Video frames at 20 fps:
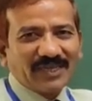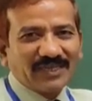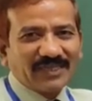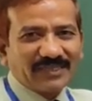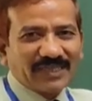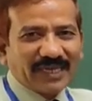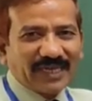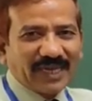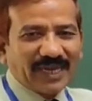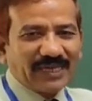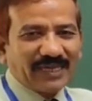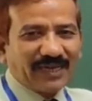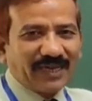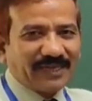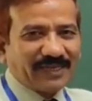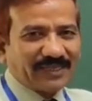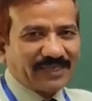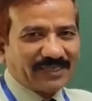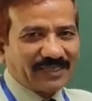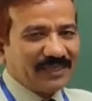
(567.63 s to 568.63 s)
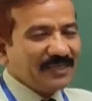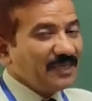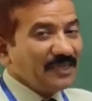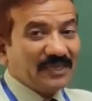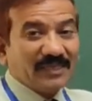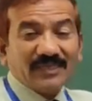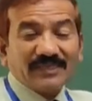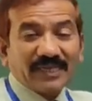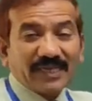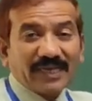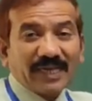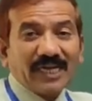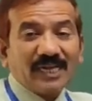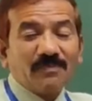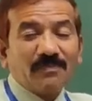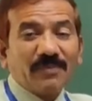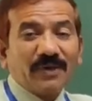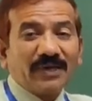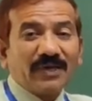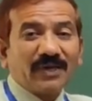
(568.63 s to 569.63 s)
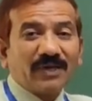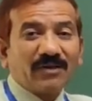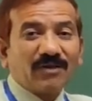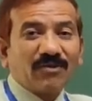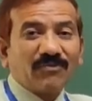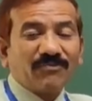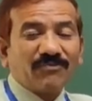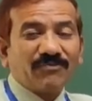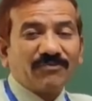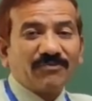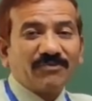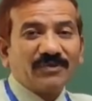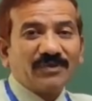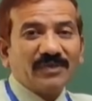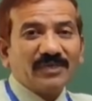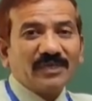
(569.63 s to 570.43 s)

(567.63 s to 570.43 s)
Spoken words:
in the second letter, in the second paragraph,